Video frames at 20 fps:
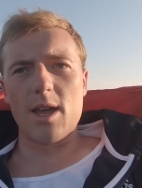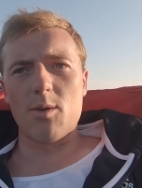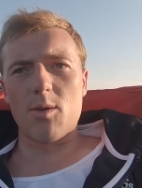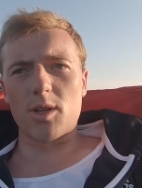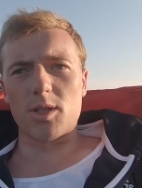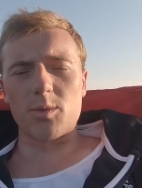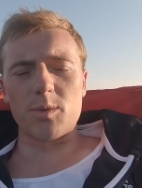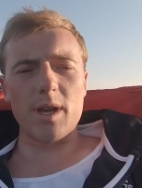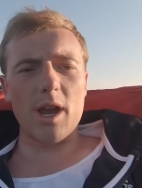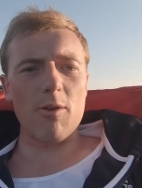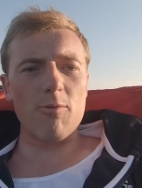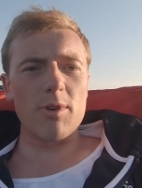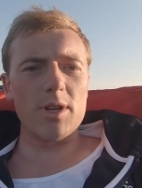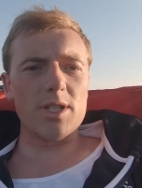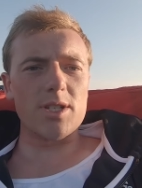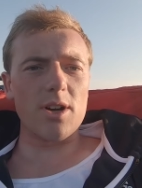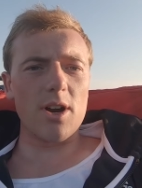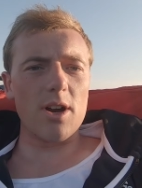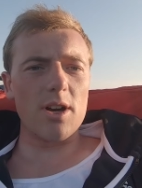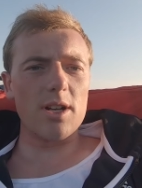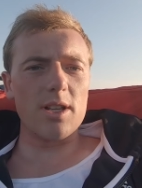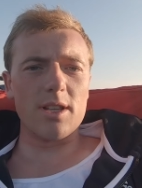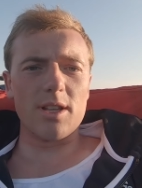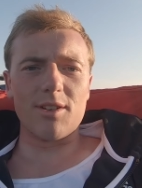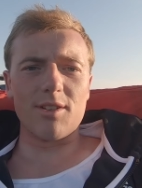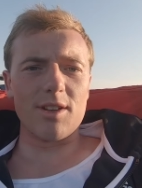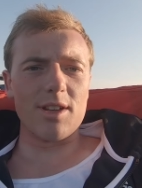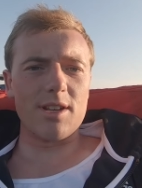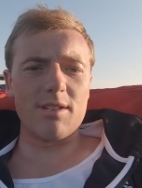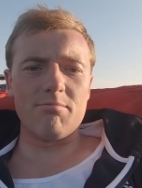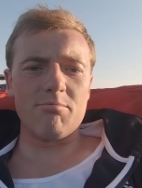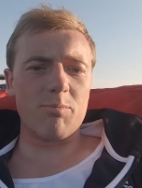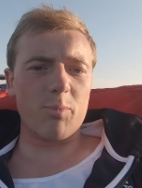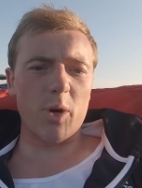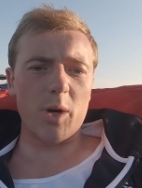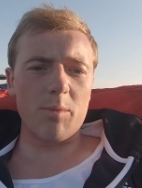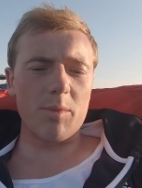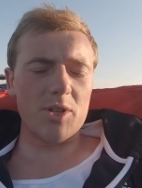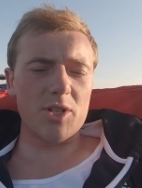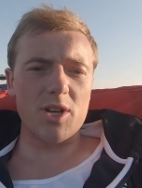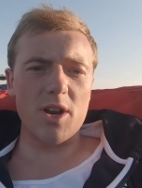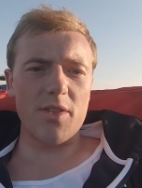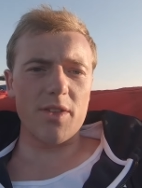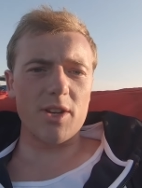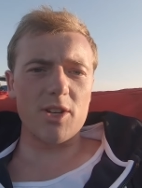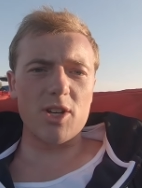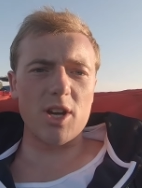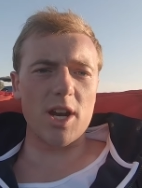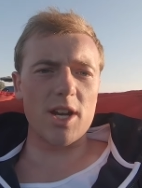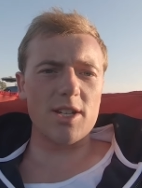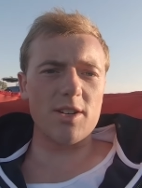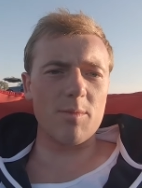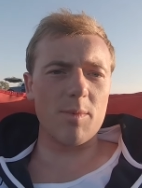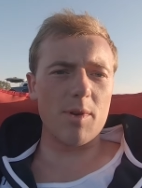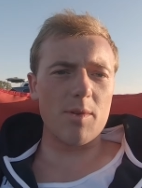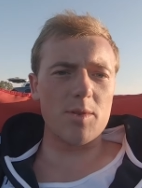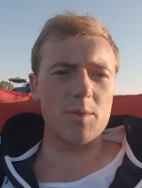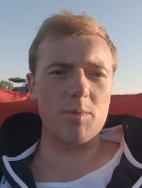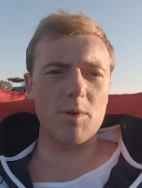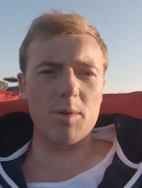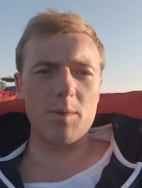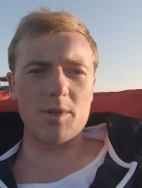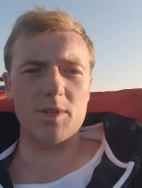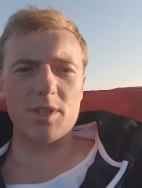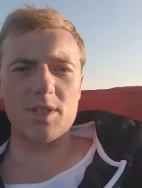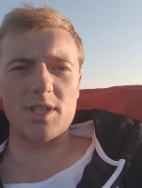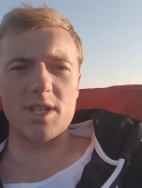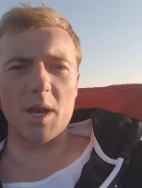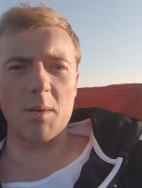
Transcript: Once we got restarted, literally pretty much nothing changed. Everybody was pretty much in the